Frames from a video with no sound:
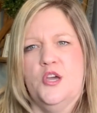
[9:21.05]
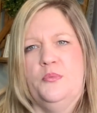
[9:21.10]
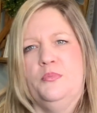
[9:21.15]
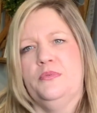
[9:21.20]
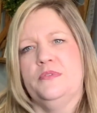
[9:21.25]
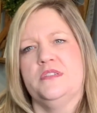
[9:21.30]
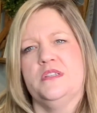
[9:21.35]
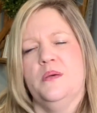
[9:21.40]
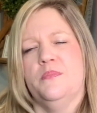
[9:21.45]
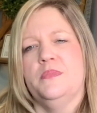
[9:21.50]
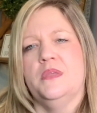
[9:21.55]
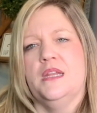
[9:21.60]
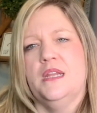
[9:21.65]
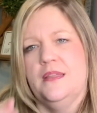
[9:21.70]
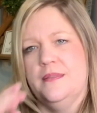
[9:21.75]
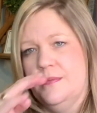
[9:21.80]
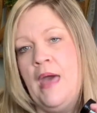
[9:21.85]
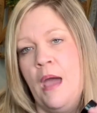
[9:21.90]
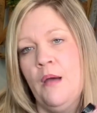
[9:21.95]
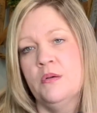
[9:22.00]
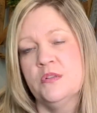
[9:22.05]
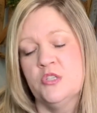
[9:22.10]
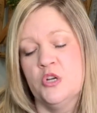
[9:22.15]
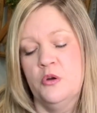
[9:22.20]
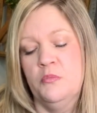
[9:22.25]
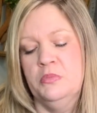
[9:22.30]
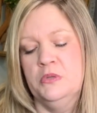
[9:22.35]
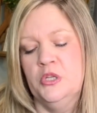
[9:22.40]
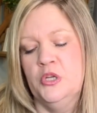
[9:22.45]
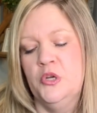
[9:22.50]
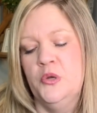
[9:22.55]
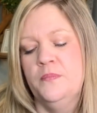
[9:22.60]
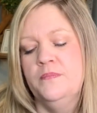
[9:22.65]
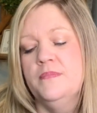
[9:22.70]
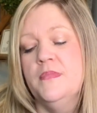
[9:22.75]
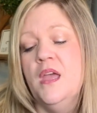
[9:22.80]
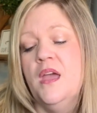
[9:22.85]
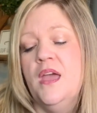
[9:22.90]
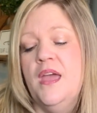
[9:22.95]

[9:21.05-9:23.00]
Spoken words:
soap or something, and that was her blue.